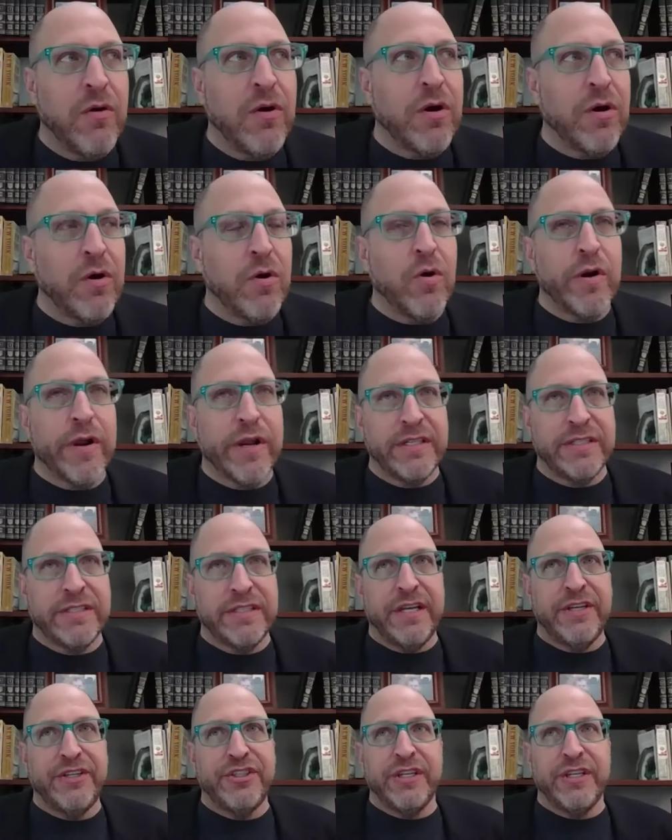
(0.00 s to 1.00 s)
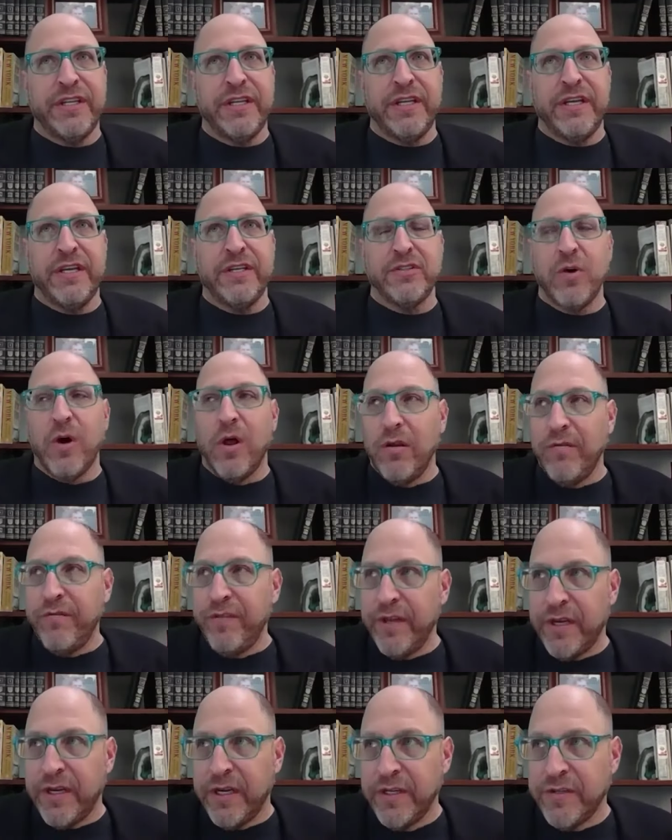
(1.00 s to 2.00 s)
her organization is all over
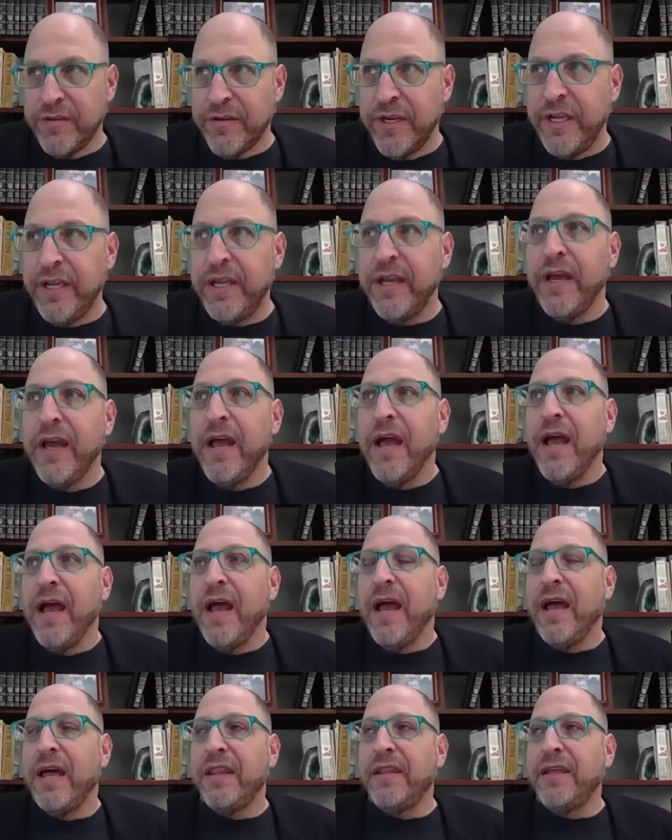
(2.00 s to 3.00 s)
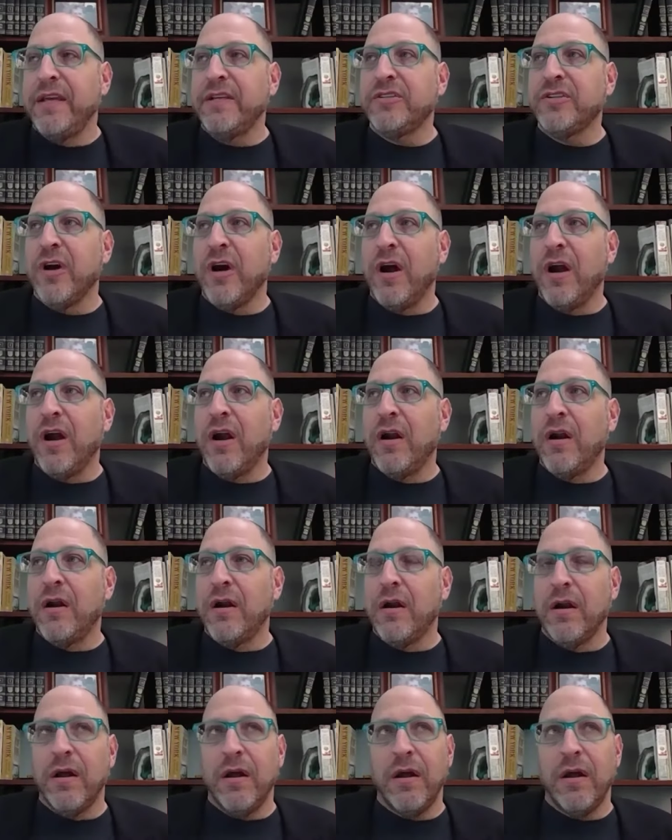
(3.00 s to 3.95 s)
the country, and these are